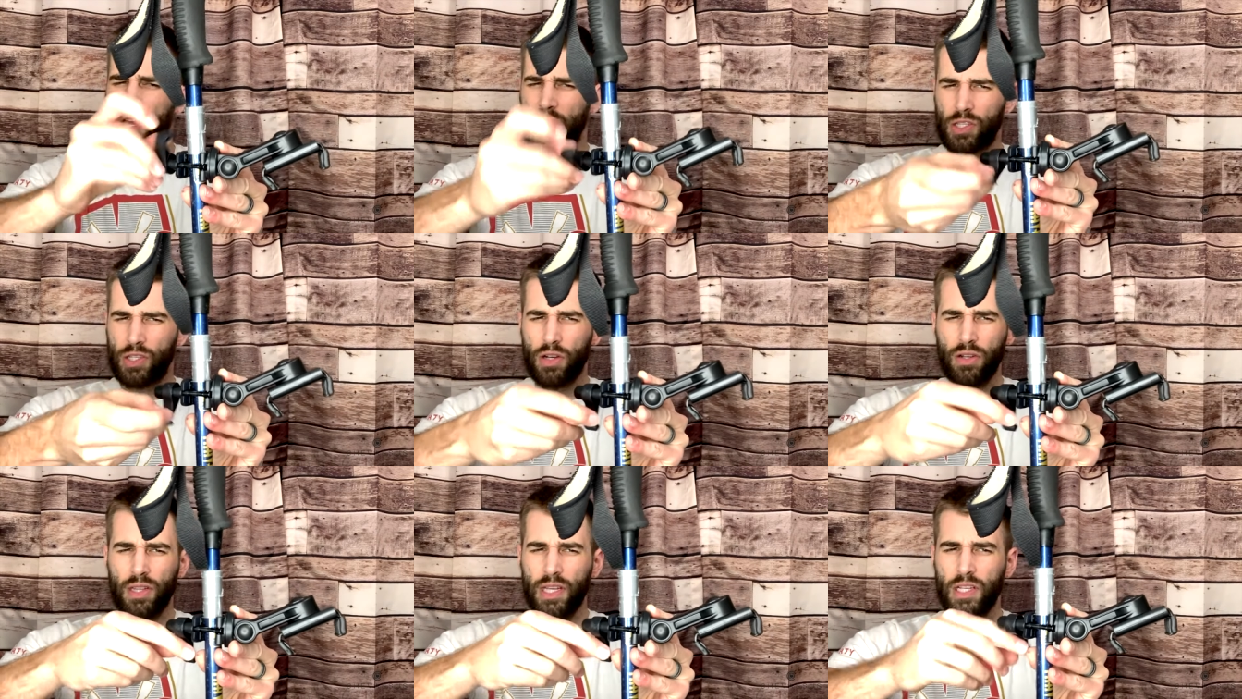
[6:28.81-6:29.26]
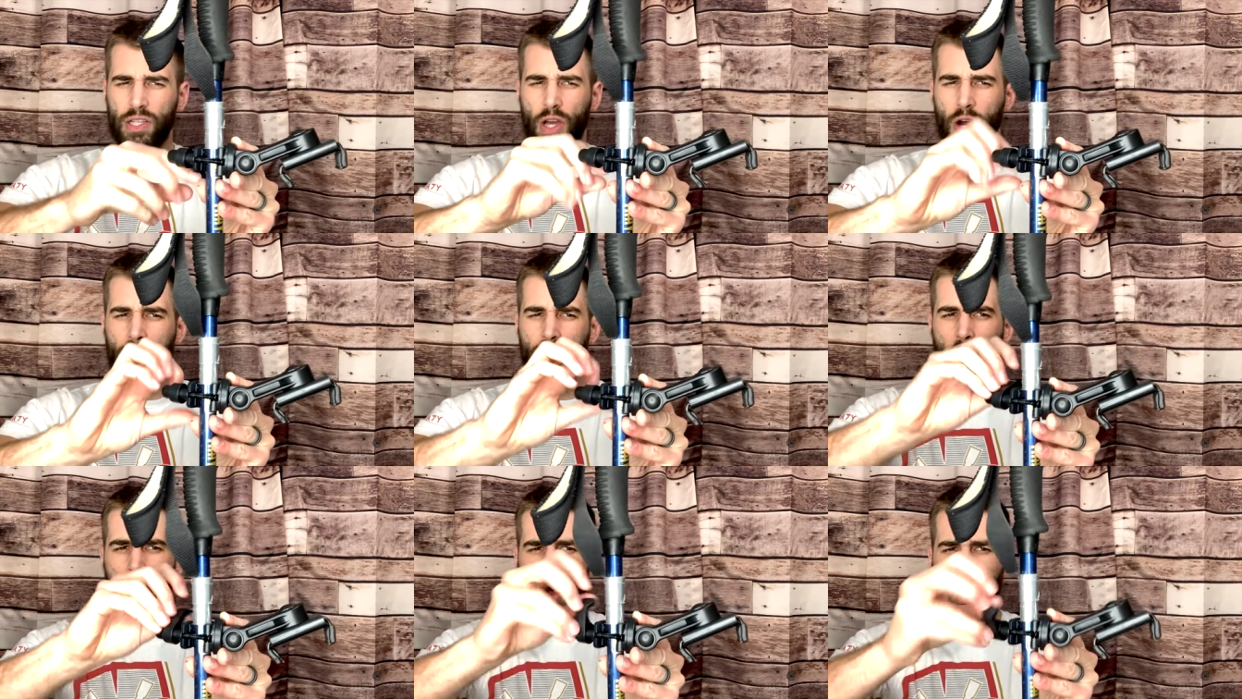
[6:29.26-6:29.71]
Certainly
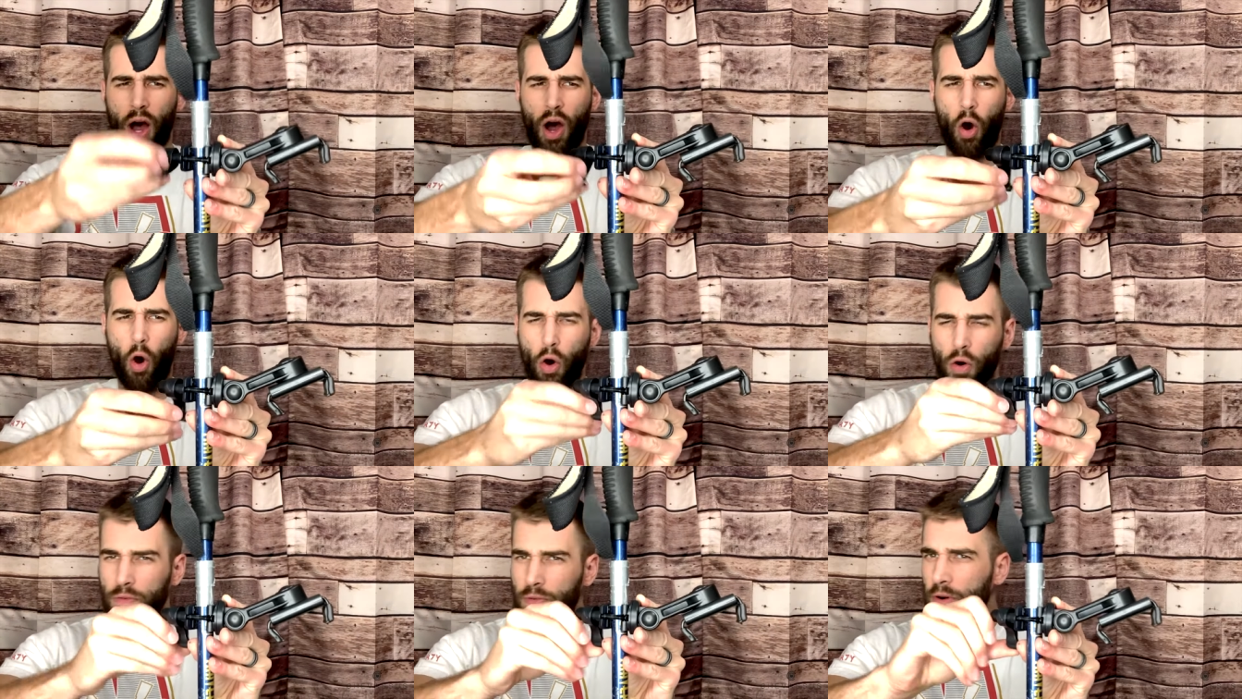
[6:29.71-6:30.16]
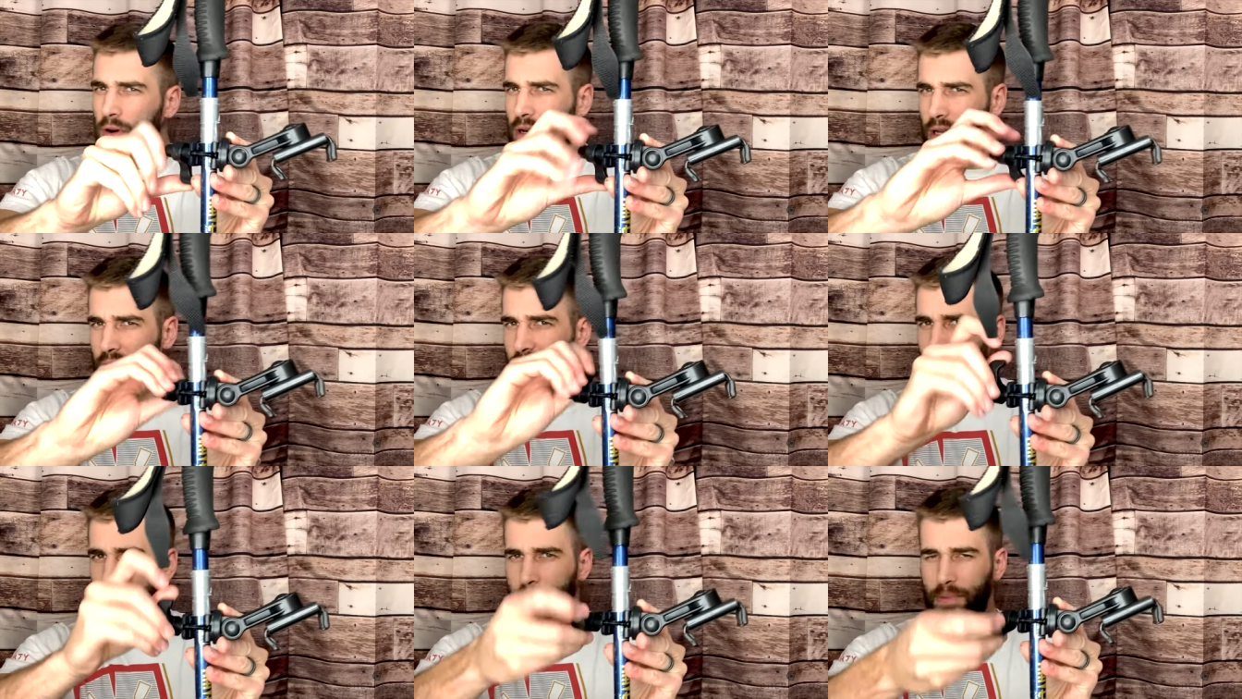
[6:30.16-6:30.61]
don't over
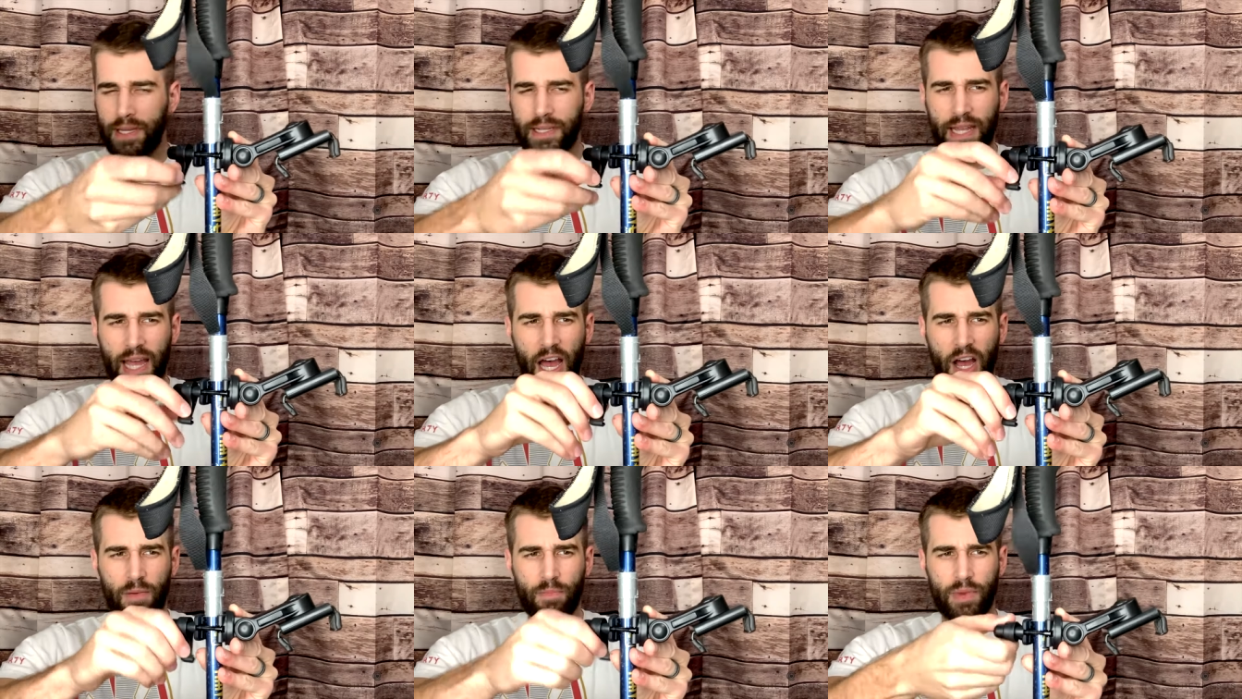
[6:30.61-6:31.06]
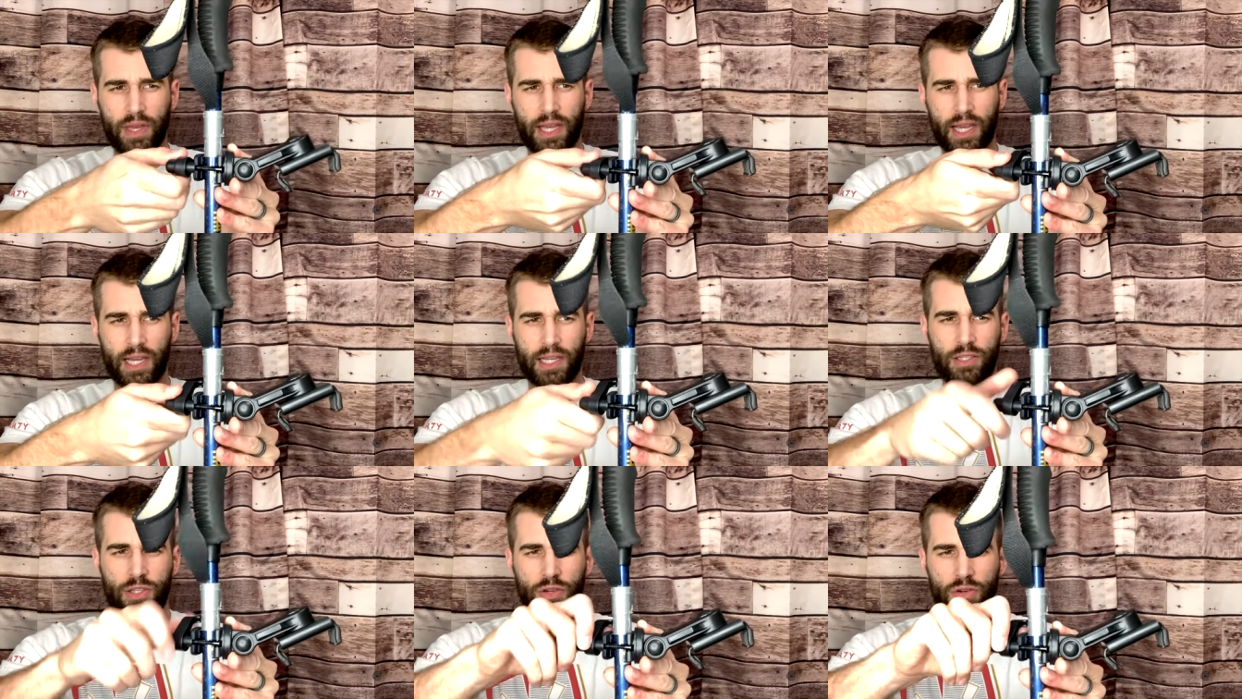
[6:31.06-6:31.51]
clamp it down
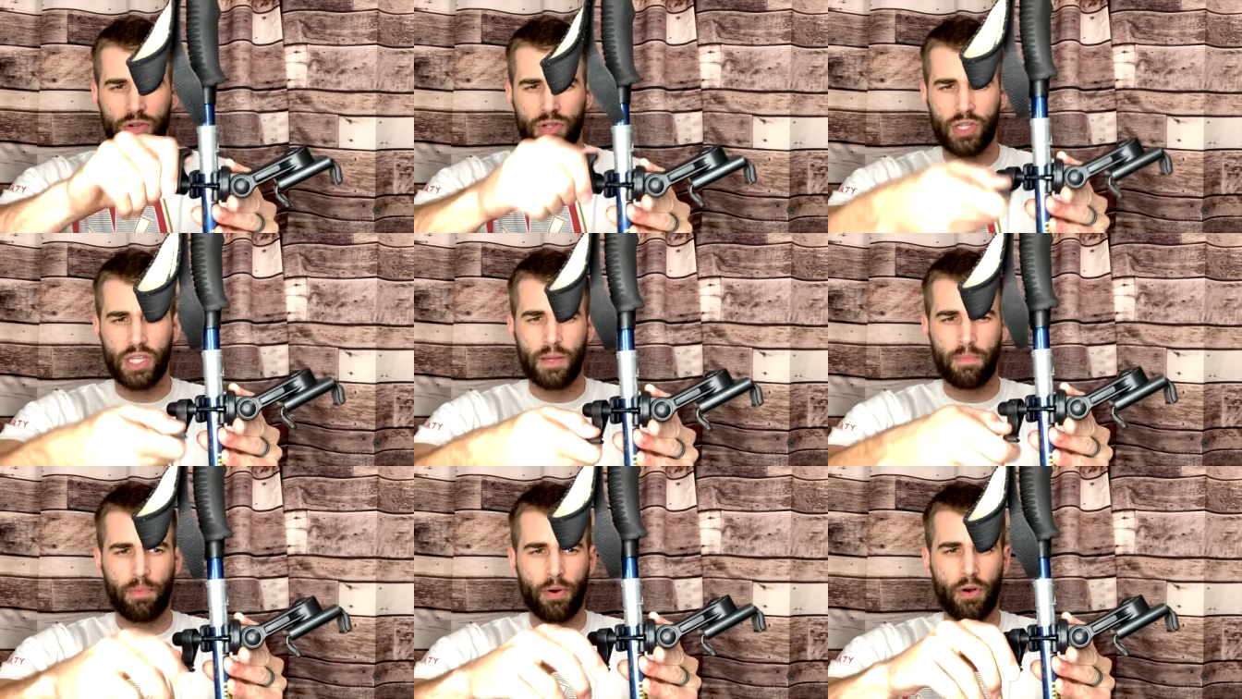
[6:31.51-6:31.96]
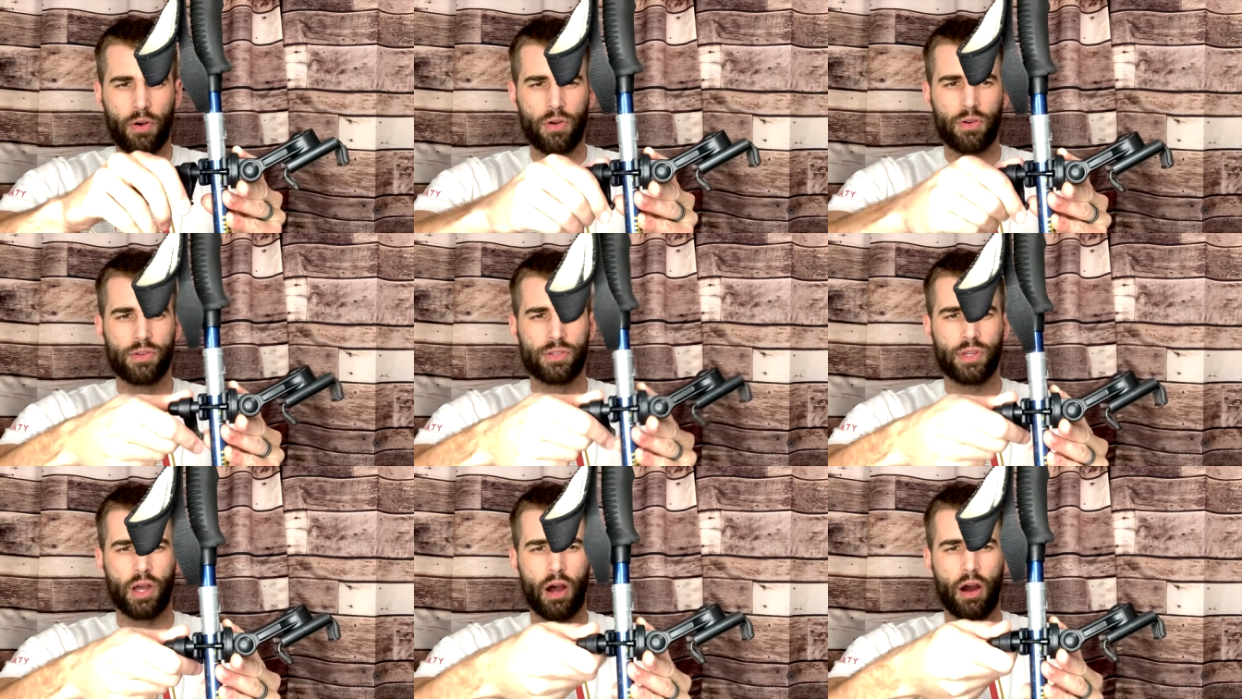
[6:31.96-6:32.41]
because usually poles